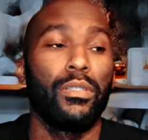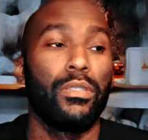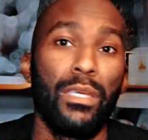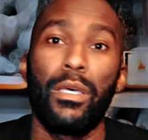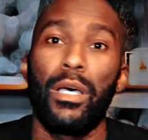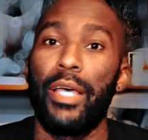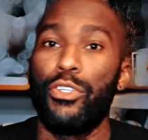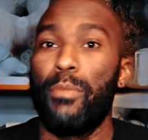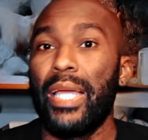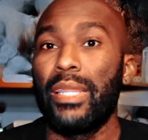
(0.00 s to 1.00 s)

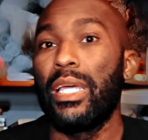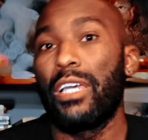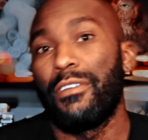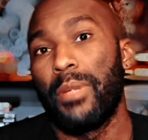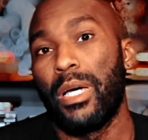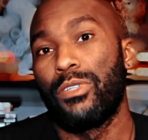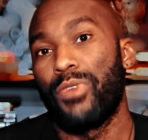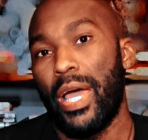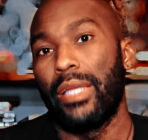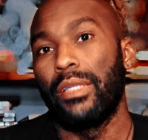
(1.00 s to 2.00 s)
You might think, if I'm going to
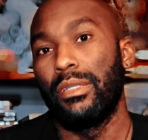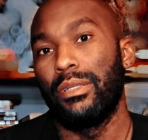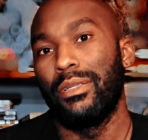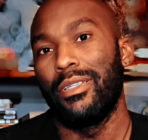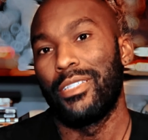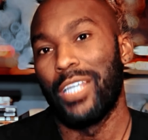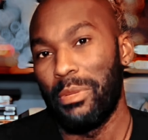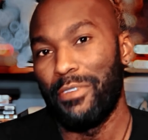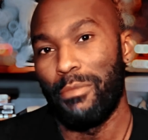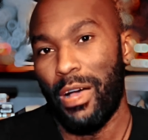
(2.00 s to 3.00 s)
write, it's going
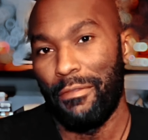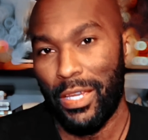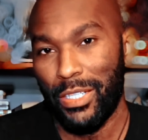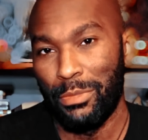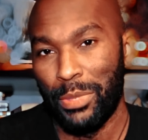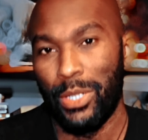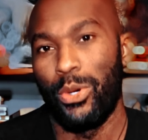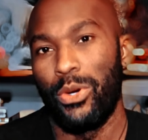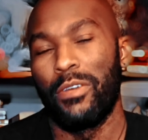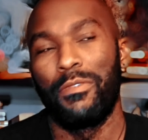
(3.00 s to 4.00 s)
to be for my fiction book
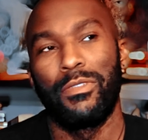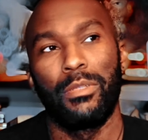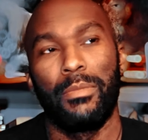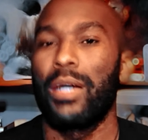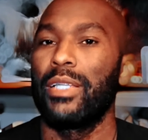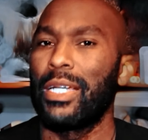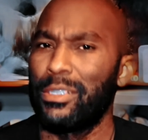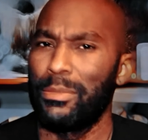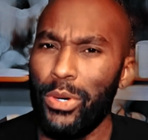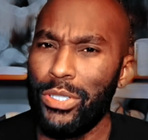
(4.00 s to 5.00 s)
or for my
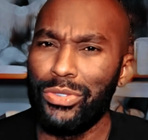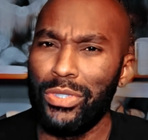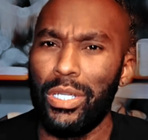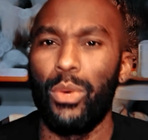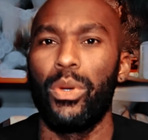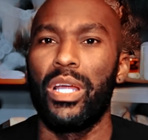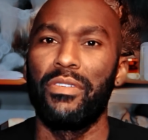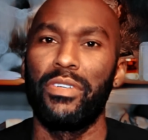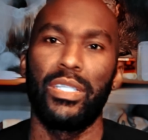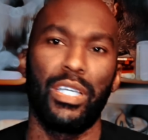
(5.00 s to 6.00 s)
collection of poetry or
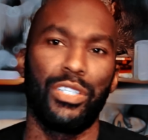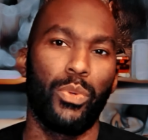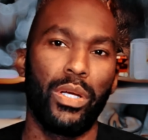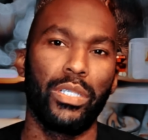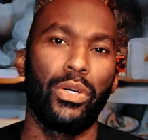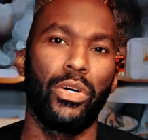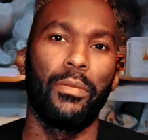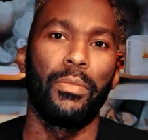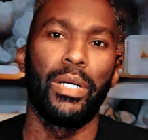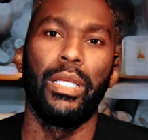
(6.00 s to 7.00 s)
whatever it is that you're working
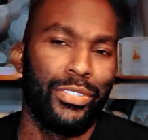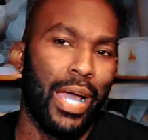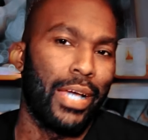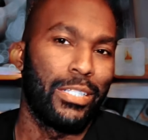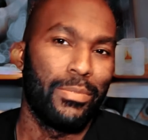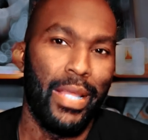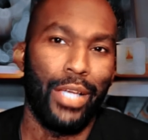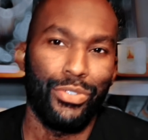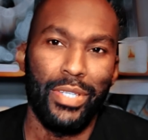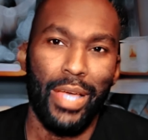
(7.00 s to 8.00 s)
on, but that you're not going to spend
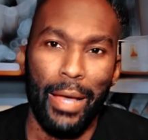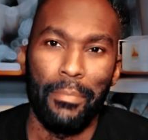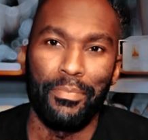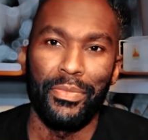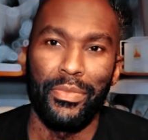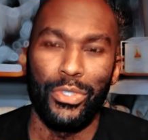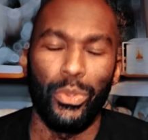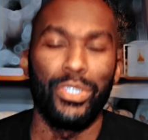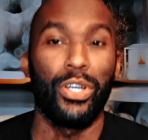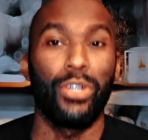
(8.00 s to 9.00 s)
extra time
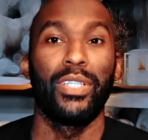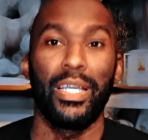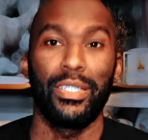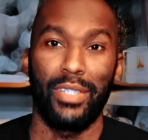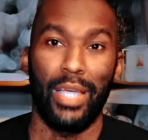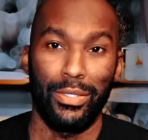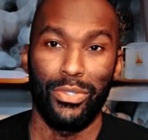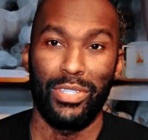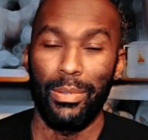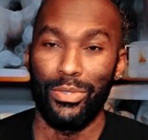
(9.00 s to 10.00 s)
doing journaling exercises
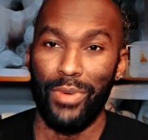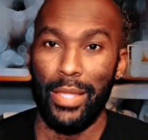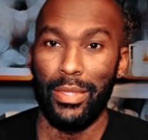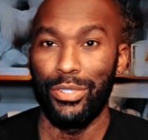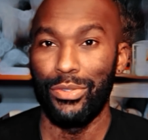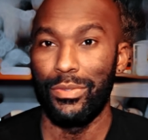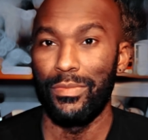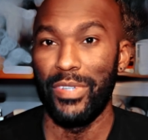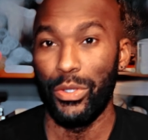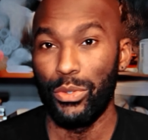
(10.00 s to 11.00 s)
on top of the writing that
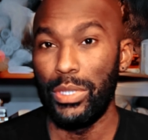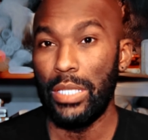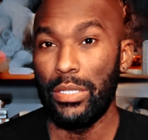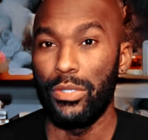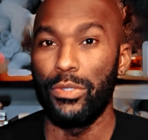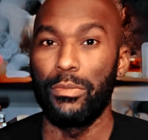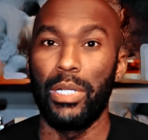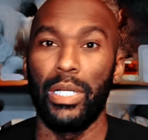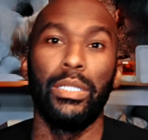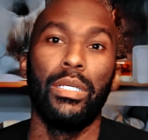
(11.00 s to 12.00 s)
you feel you need to do.
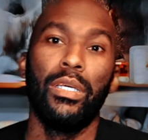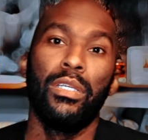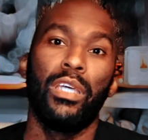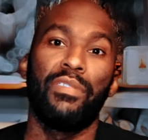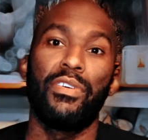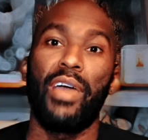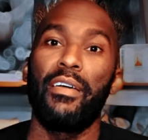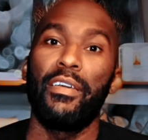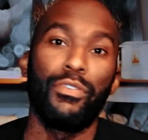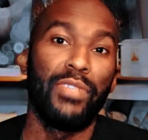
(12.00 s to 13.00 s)
But if
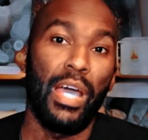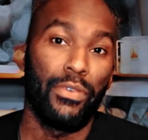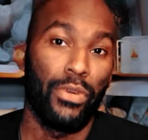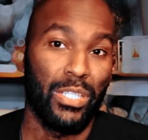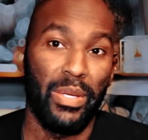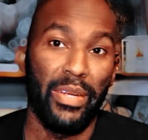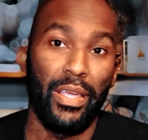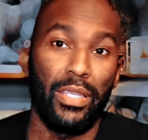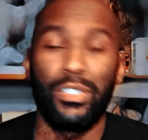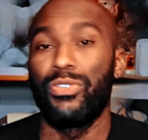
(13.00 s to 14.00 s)
you've never
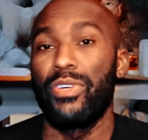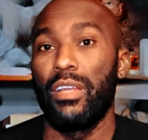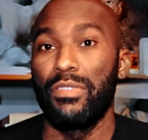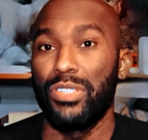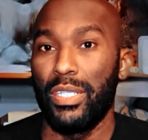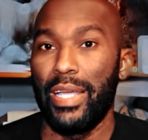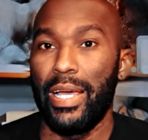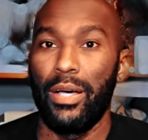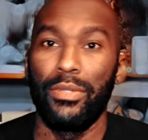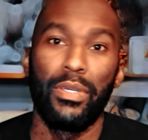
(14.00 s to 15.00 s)
experienced a creative
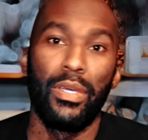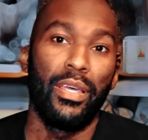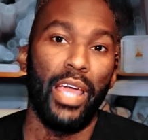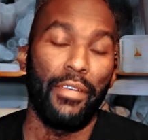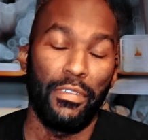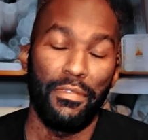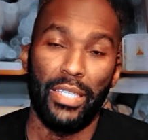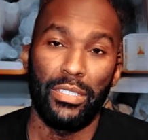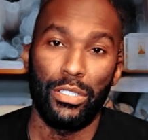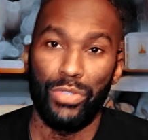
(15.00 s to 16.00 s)
shutdown after
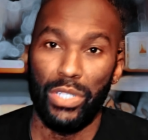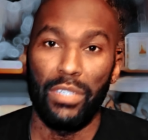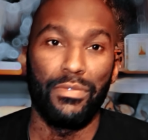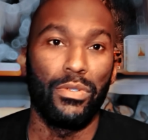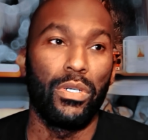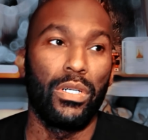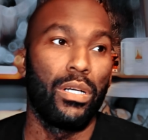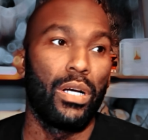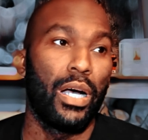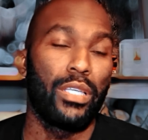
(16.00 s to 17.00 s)
facing grief
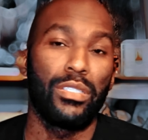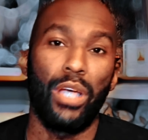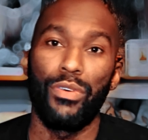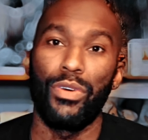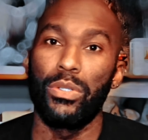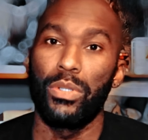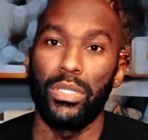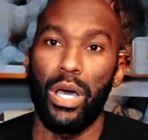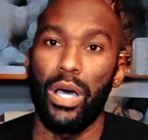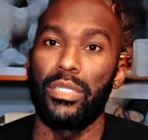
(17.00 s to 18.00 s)
or sorrow or
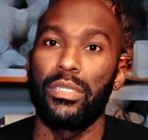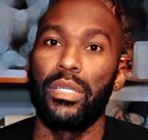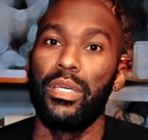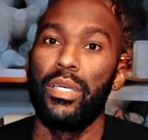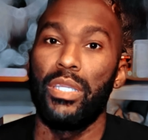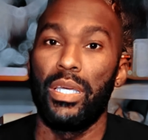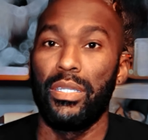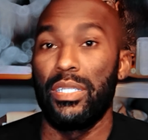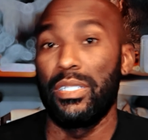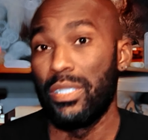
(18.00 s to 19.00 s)
loss,
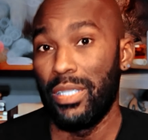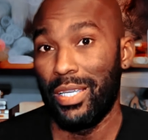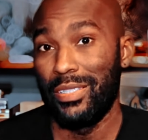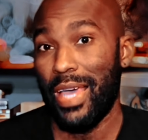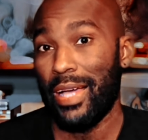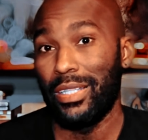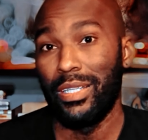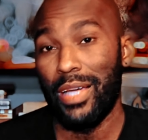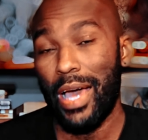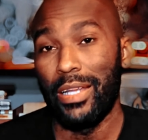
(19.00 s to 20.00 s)
then this is exactly
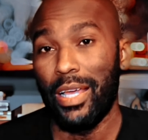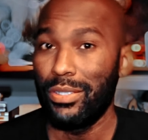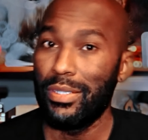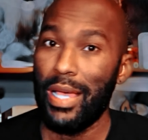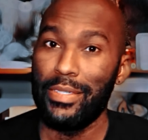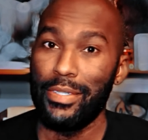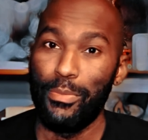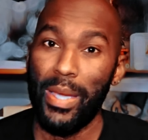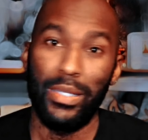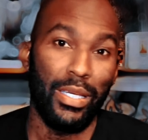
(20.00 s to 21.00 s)
the kind of exercise that
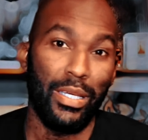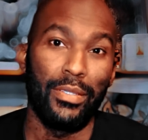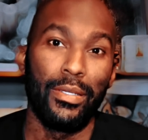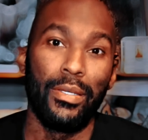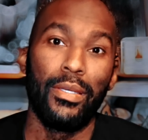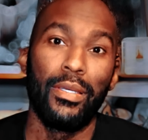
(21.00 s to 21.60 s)
you may need.